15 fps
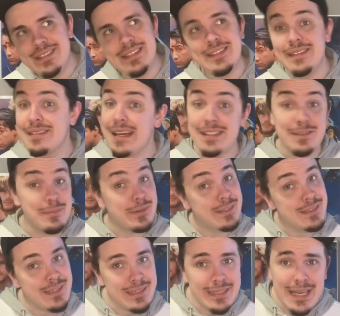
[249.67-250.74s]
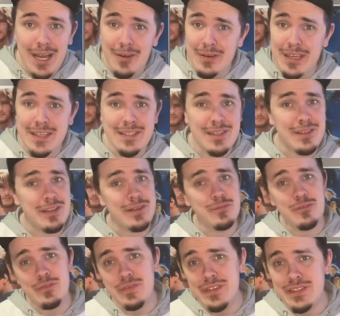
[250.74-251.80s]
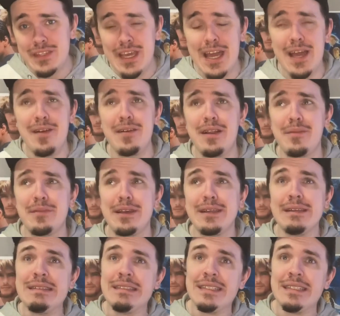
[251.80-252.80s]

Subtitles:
Because that's a big thing nowadays. I'm on movies now, and I'm like,